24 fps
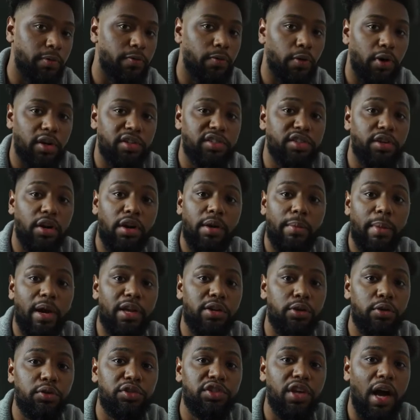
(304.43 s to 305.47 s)
before I started my
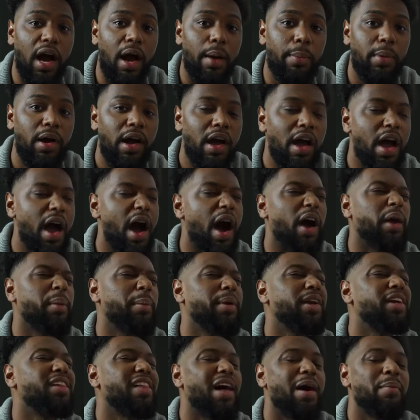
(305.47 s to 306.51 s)
new job, I'd have
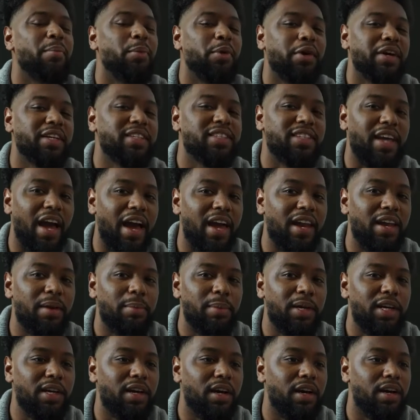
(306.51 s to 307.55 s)
been a lot more excited
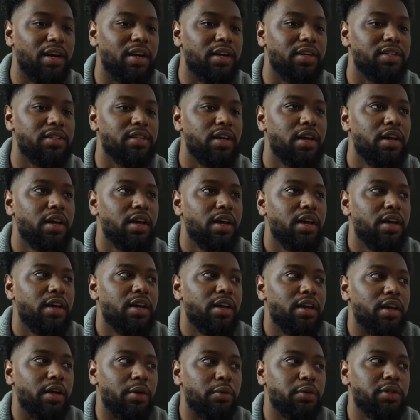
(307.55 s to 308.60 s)
because
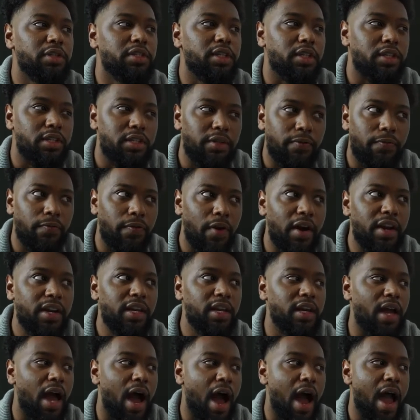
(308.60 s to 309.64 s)
it's
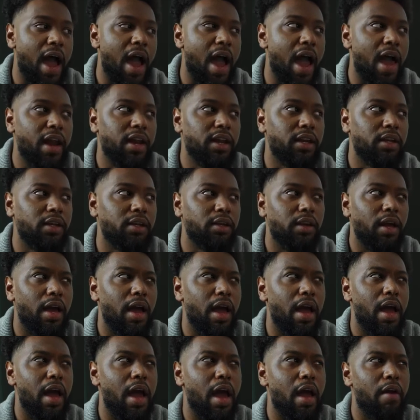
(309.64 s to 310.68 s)
funny, I hadn't
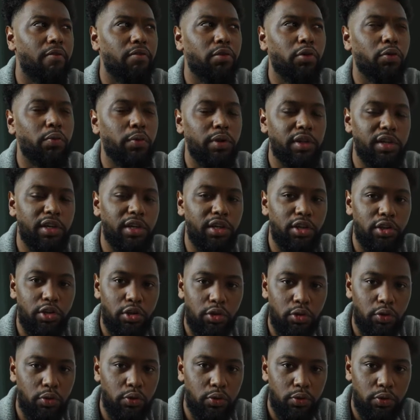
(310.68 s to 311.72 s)
ever really
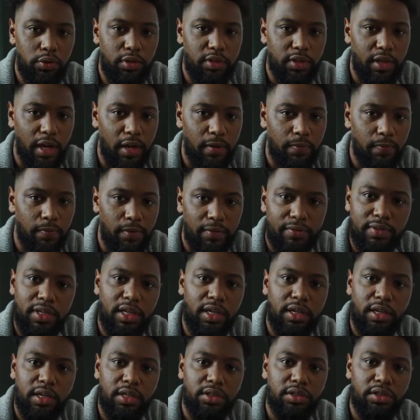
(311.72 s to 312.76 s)
used a
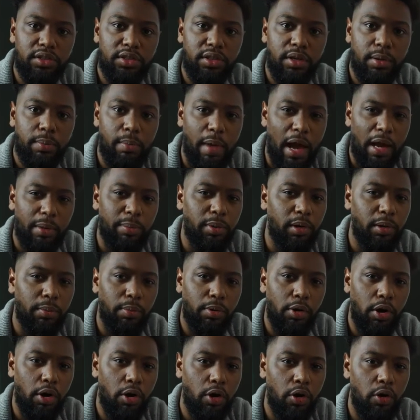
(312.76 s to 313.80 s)
15-inch MacBook
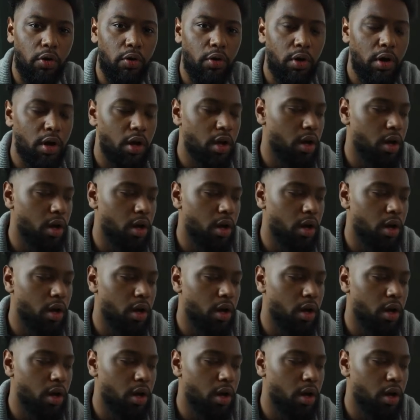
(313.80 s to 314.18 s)
Pro